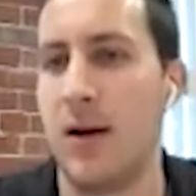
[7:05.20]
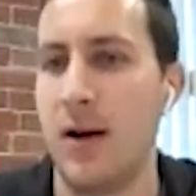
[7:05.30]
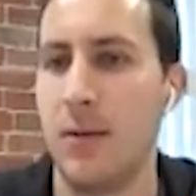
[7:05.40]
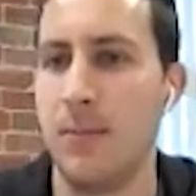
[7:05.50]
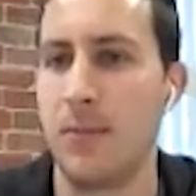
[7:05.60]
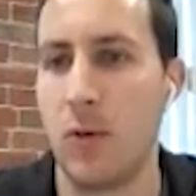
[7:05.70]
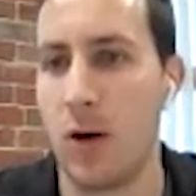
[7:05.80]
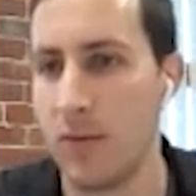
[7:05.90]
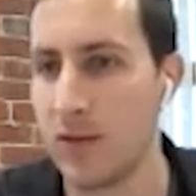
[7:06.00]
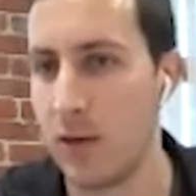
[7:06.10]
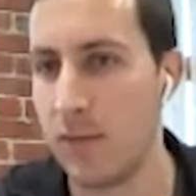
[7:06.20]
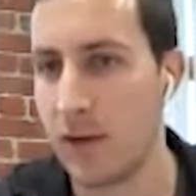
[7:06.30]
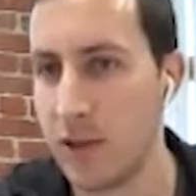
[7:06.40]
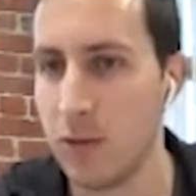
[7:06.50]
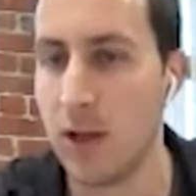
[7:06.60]
Our
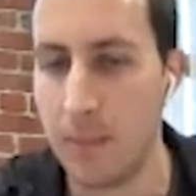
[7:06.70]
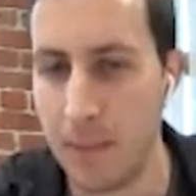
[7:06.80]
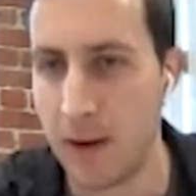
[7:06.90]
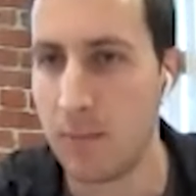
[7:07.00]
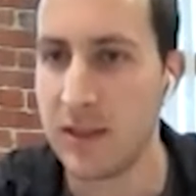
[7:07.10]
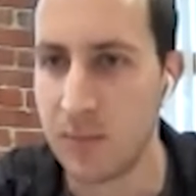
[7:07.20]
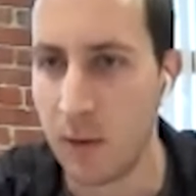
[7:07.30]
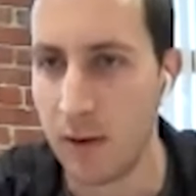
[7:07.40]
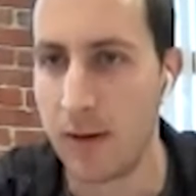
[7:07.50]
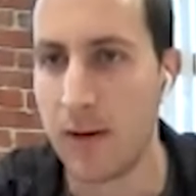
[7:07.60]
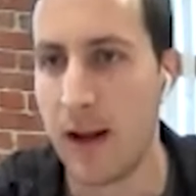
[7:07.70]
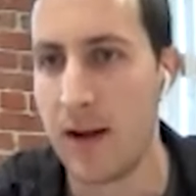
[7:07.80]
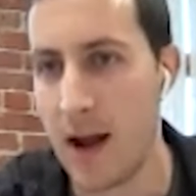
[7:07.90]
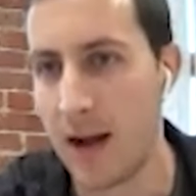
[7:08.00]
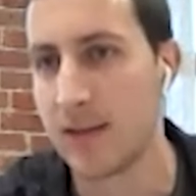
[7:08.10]
resolver can do a lot better, be smarter,
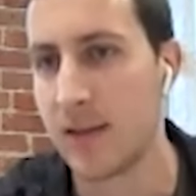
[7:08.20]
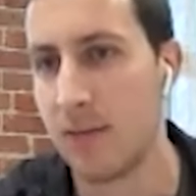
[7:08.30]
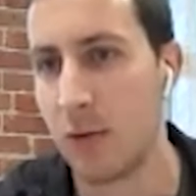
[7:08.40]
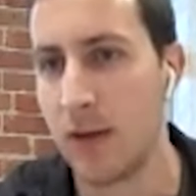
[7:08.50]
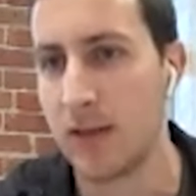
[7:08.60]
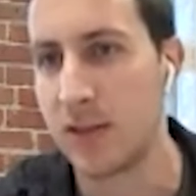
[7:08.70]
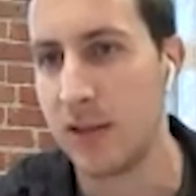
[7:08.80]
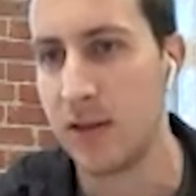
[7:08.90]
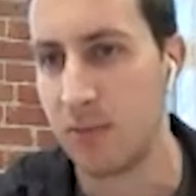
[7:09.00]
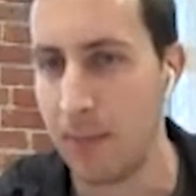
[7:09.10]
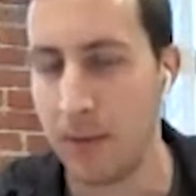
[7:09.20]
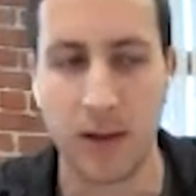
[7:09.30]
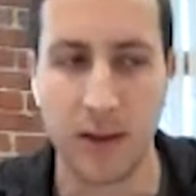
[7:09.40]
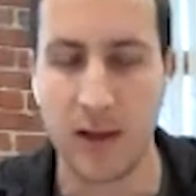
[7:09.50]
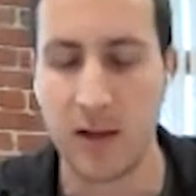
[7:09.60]
and not send requests to this
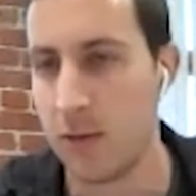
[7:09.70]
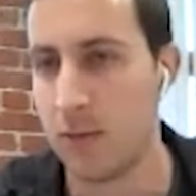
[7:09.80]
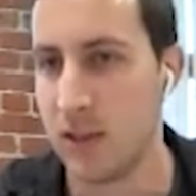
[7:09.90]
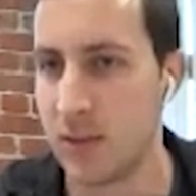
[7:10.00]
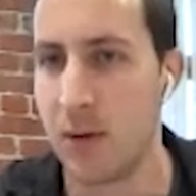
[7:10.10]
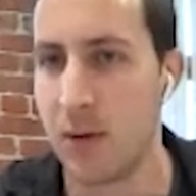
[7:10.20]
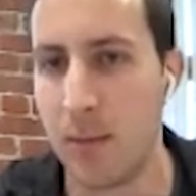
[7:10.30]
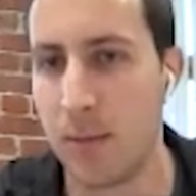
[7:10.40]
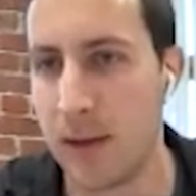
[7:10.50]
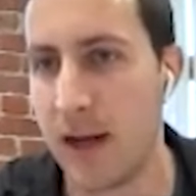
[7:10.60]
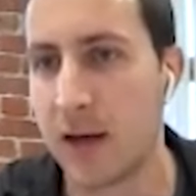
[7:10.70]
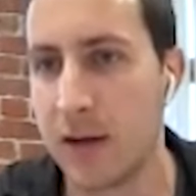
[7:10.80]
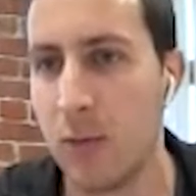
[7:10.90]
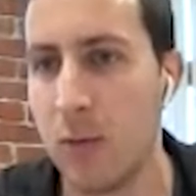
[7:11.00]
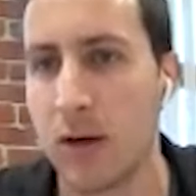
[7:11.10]
replica that it knows is probably not
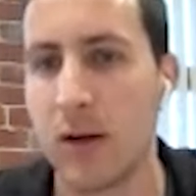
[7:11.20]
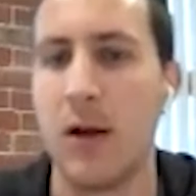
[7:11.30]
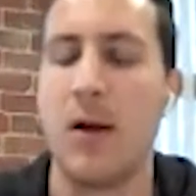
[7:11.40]
going to work.